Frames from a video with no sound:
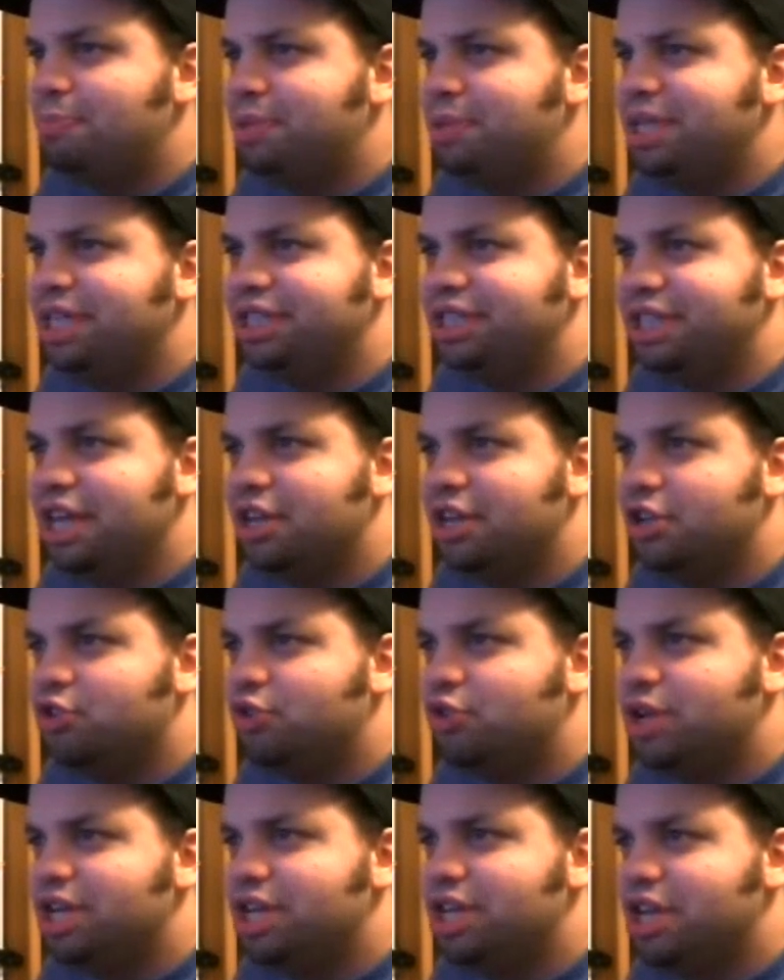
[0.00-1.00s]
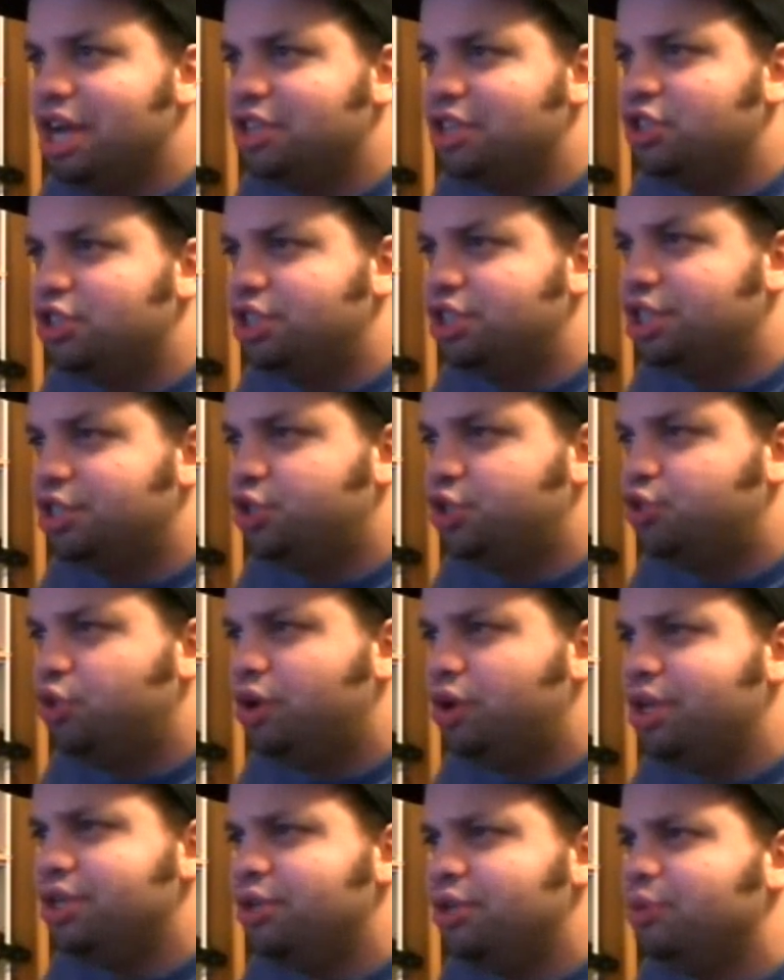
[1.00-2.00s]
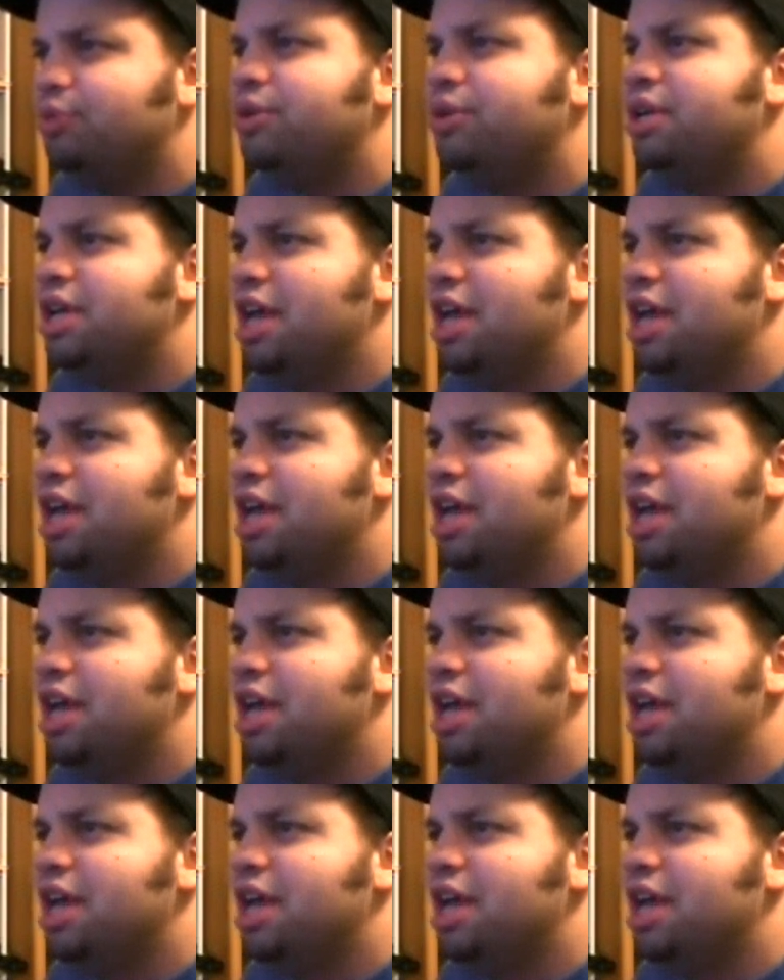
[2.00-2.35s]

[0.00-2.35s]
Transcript: pleas and agreed not to destroy you.